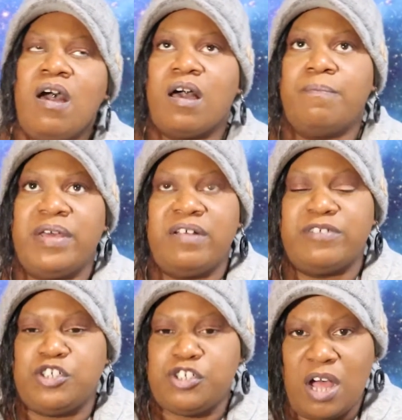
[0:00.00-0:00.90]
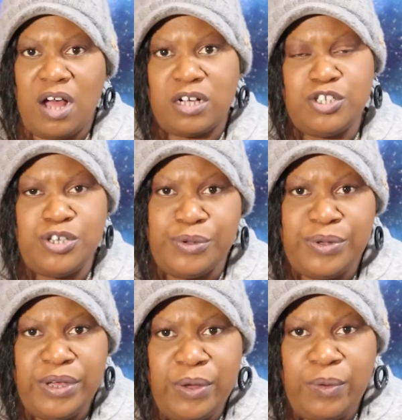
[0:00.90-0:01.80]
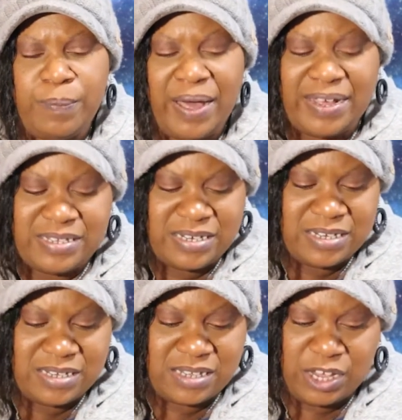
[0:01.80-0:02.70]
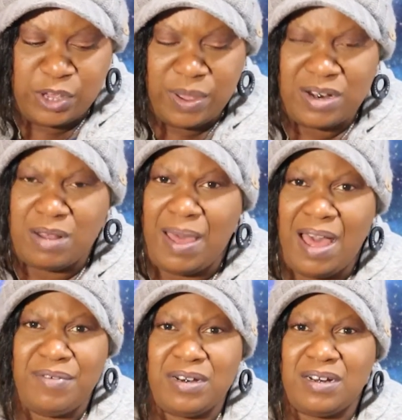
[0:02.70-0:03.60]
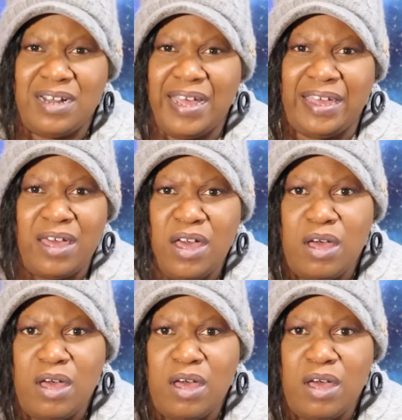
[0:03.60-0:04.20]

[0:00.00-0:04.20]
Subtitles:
a bit of a shock to you, Pisces, that you end up having to like